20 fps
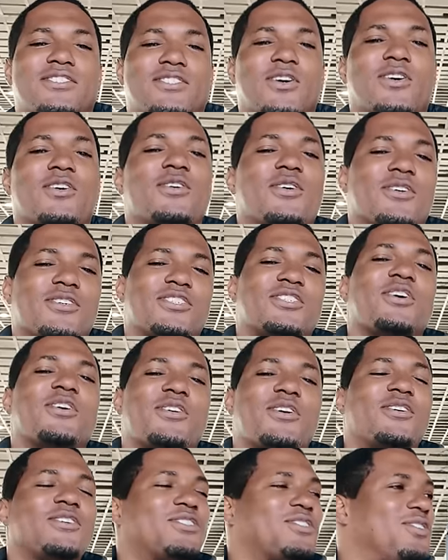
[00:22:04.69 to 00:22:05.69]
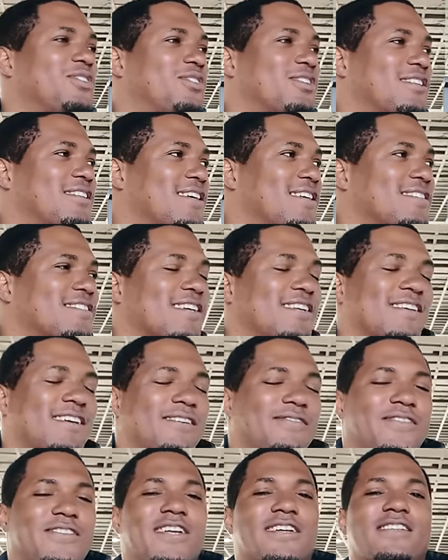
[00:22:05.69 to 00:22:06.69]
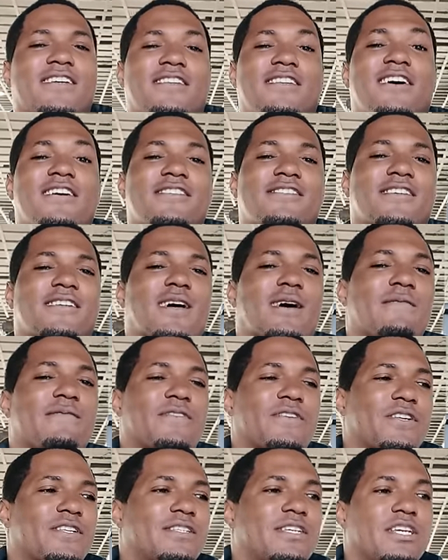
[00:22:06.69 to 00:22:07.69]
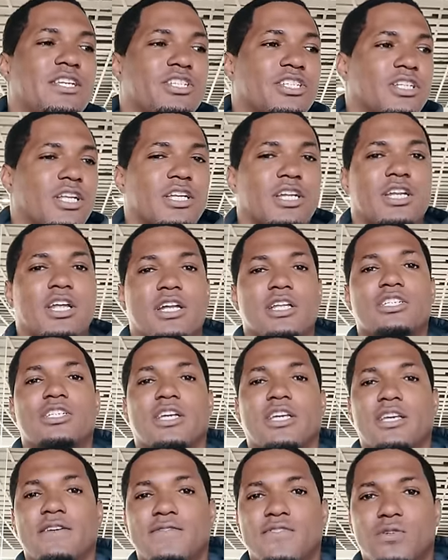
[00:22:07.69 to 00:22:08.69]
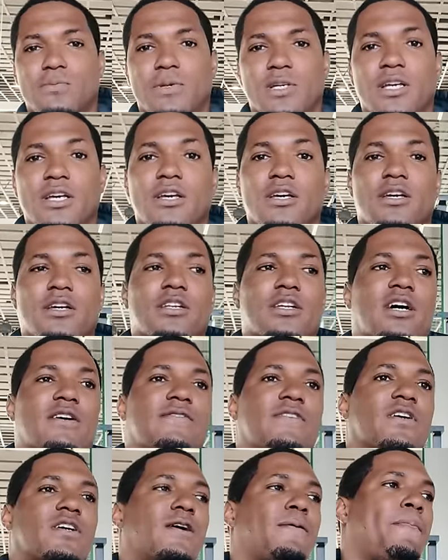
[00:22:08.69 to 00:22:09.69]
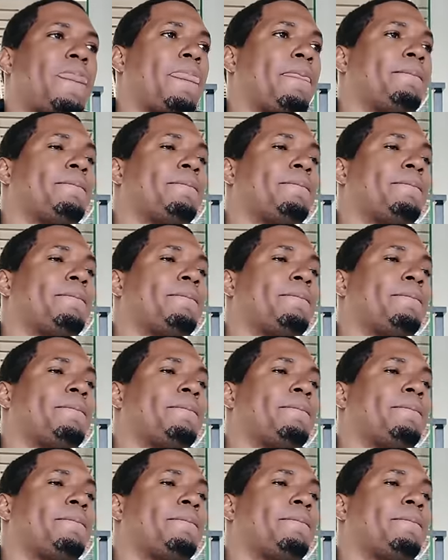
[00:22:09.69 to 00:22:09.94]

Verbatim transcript: shout out, shout out, shout out to Tanzania for that and Dar es Salaam for the teaching and the knowledge they give to me in Africa.